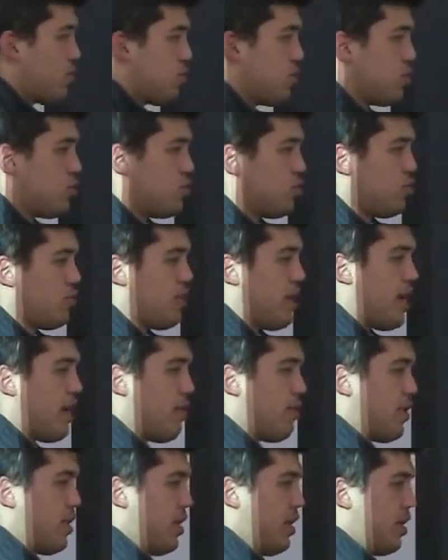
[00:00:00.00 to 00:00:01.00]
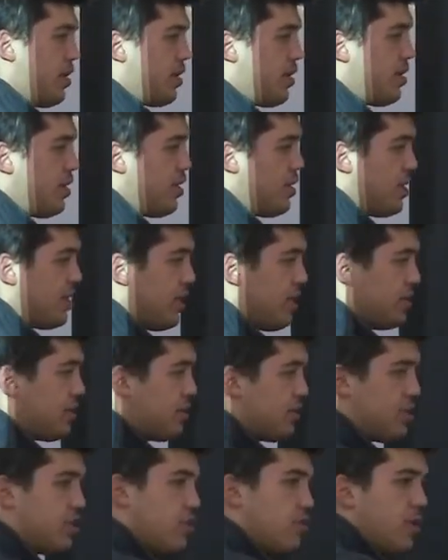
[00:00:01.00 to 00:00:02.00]
do now here is,
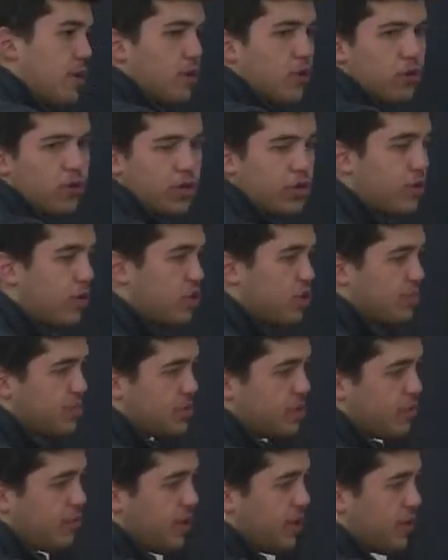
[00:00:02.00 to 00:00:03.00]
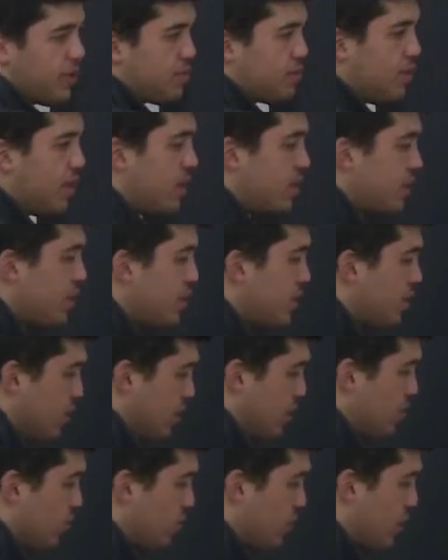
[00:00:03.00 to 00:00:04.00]
instead of writing the whole equation, I'm just going to write this part.
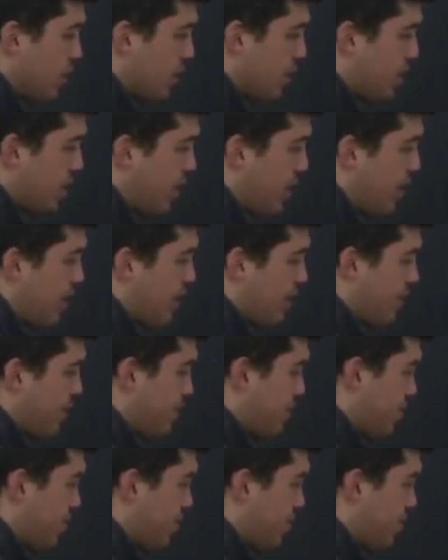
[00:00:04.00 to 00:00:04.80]
We can have